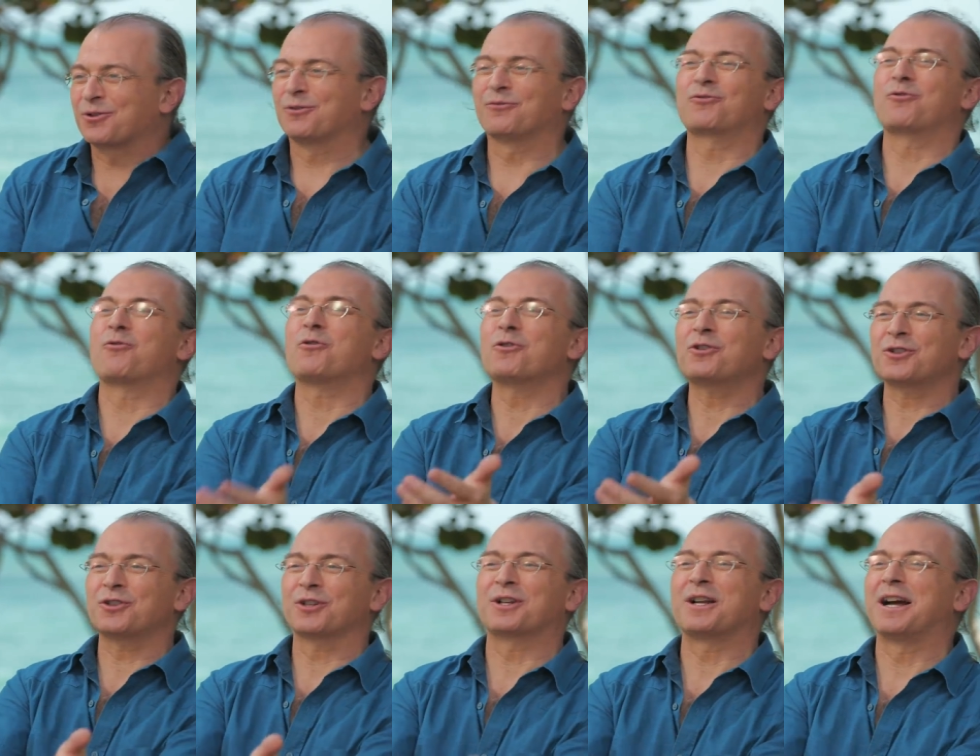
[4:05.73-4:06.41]
So, of
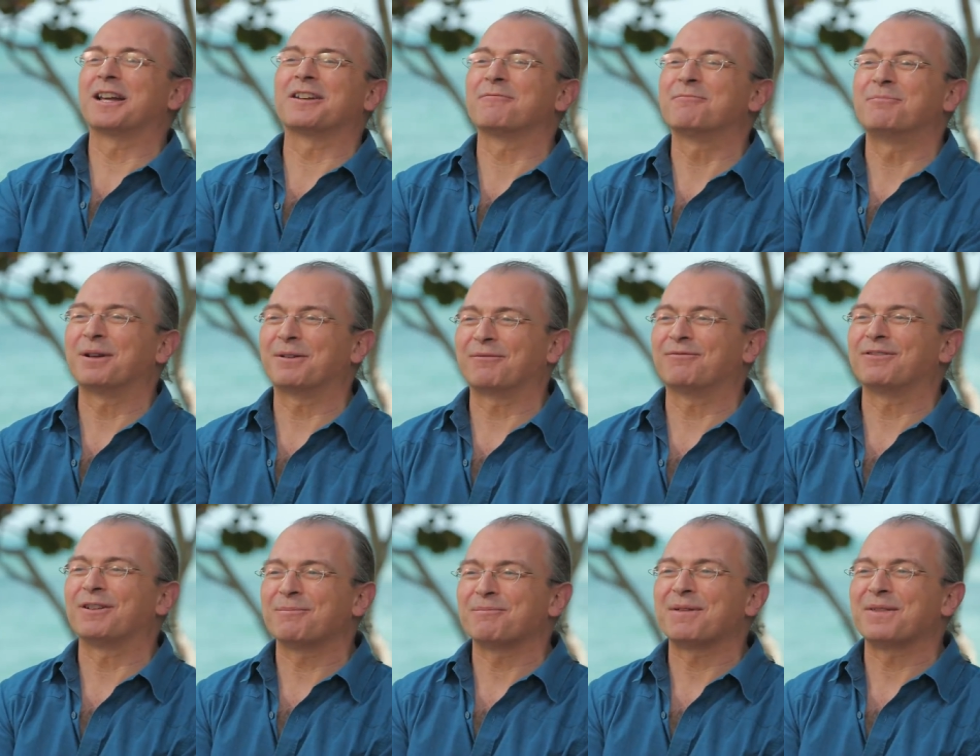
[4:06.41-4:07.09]
course, the kind of bit
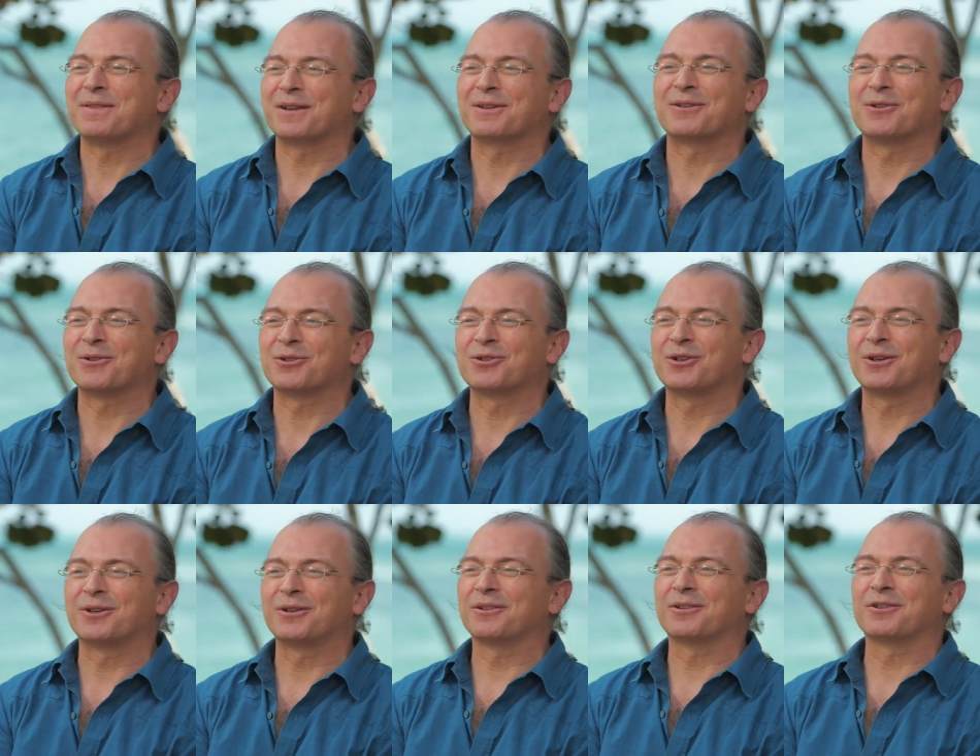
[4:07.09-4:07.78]
flipping that
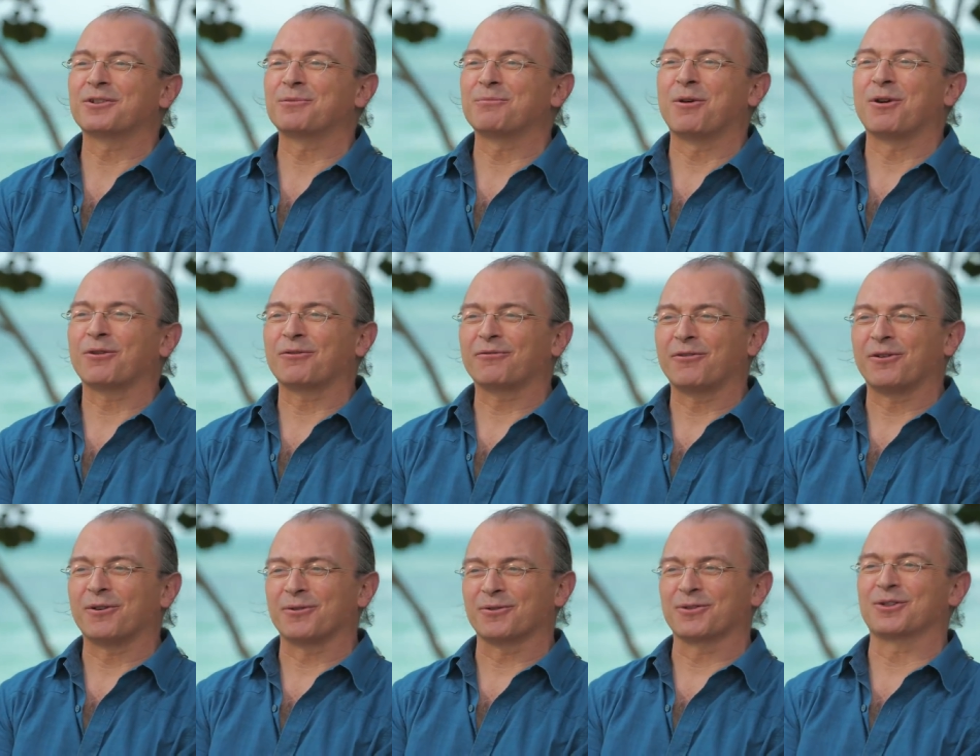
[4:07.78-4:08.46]
goes on in our
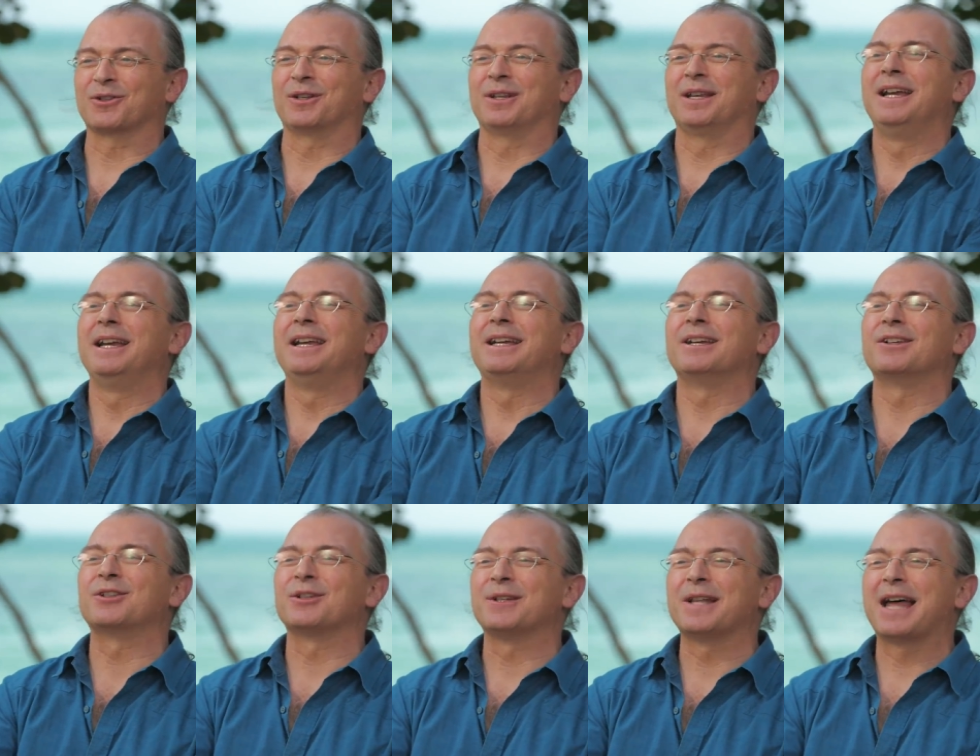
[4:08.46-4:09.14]
smartphones
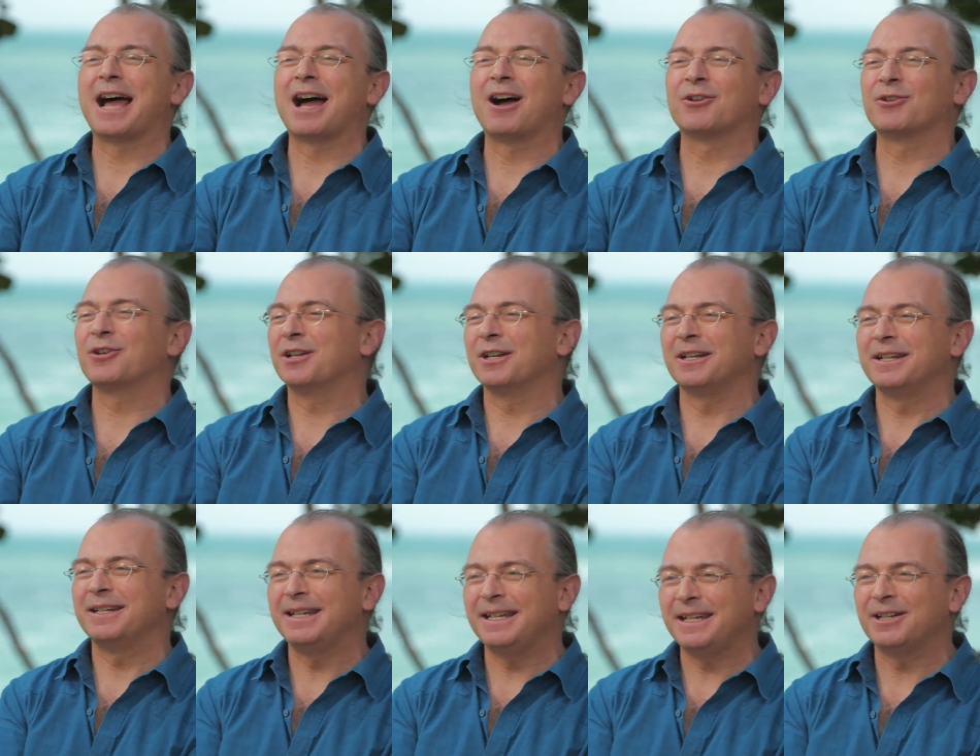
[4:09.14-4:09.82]
is allowed
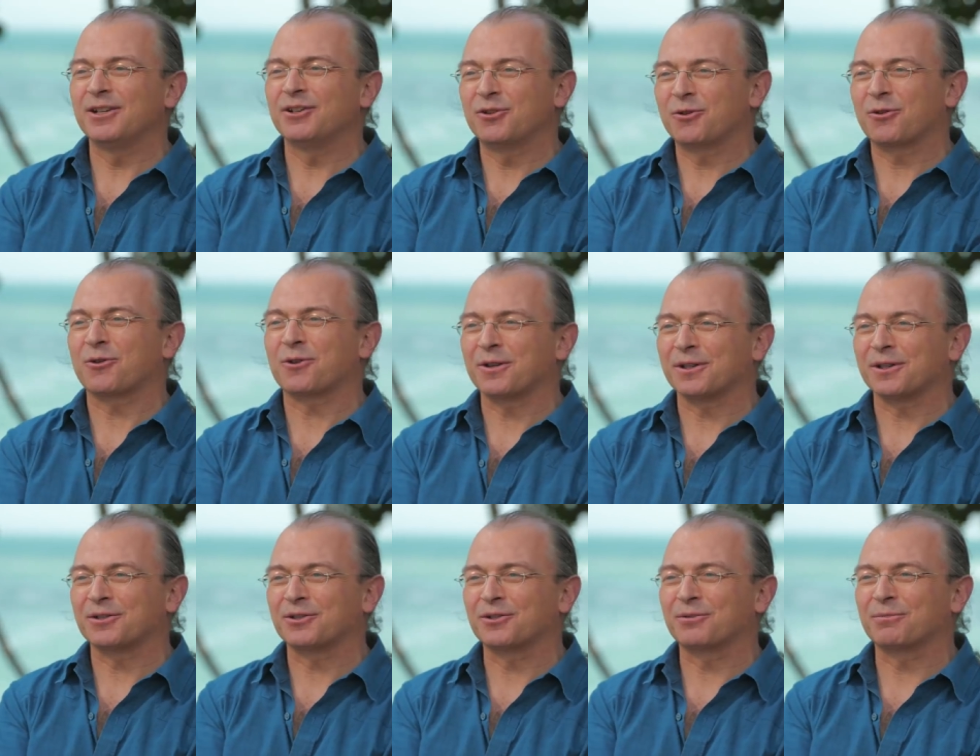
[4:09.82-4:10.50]
and indeed
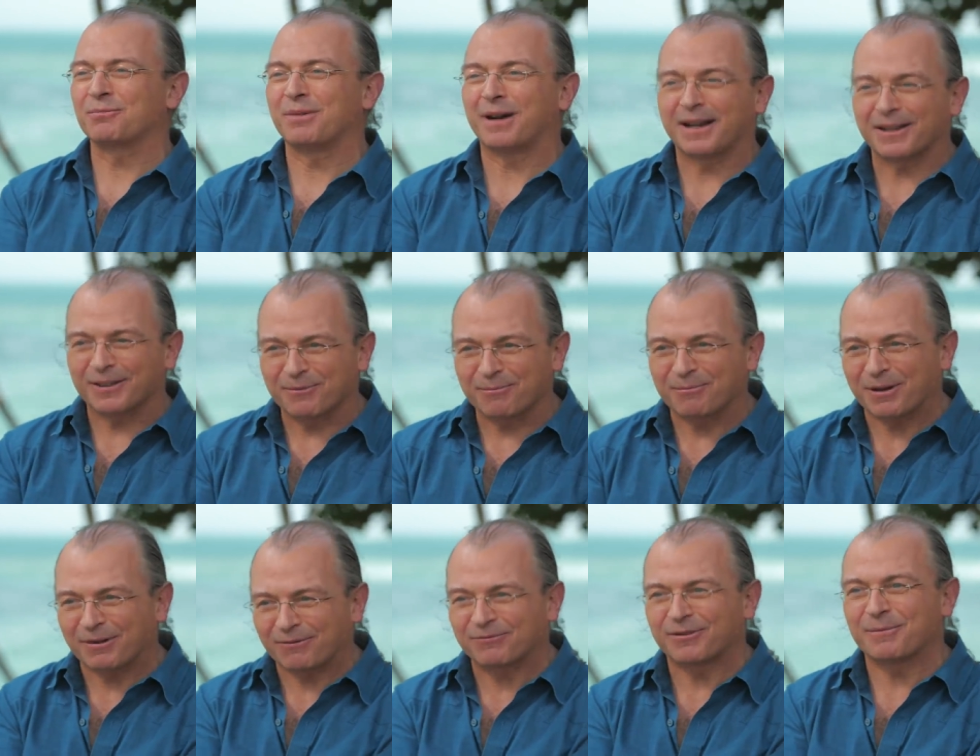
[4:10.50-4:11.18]
encouraged by the
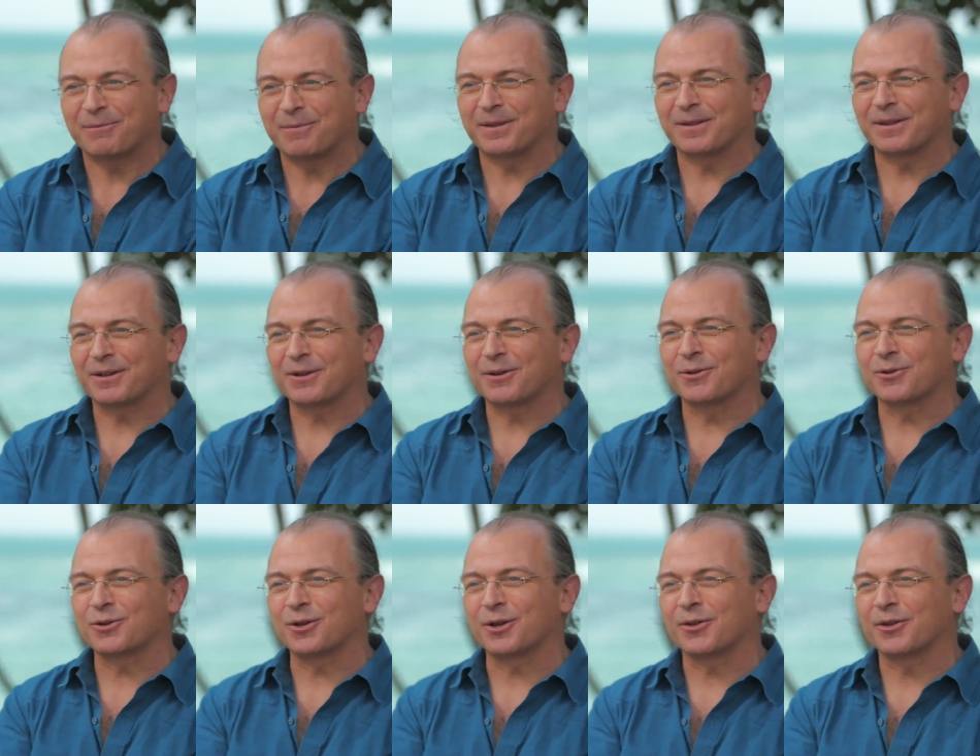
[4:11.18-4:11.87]
bit flipping that
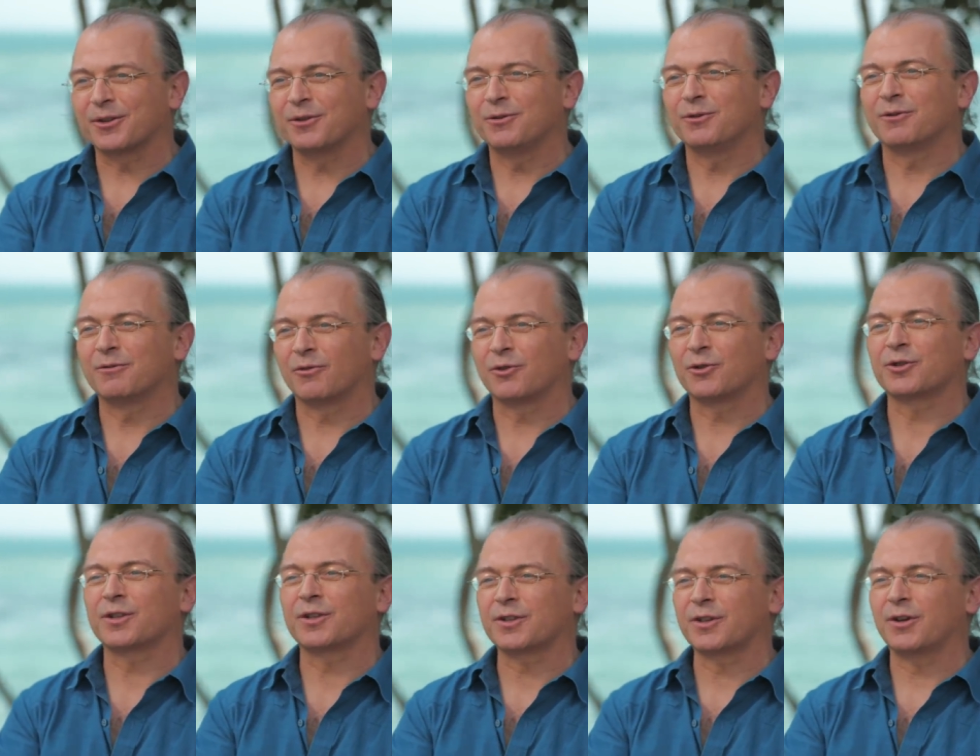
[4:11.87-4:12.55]
goes on in the
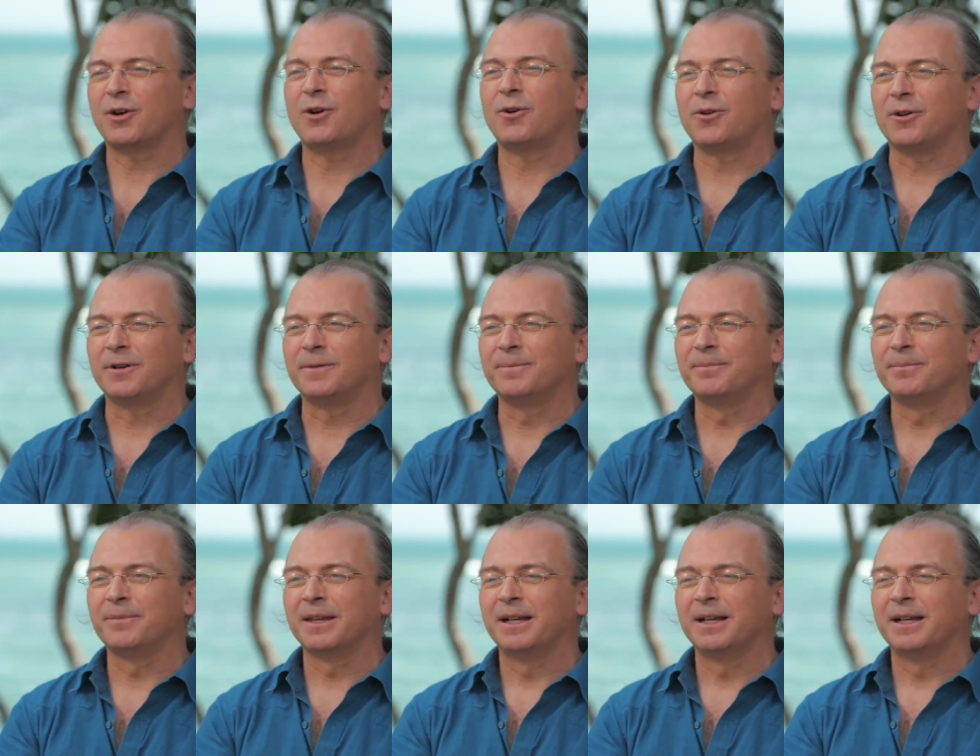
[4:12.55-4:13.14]
universe as a whole.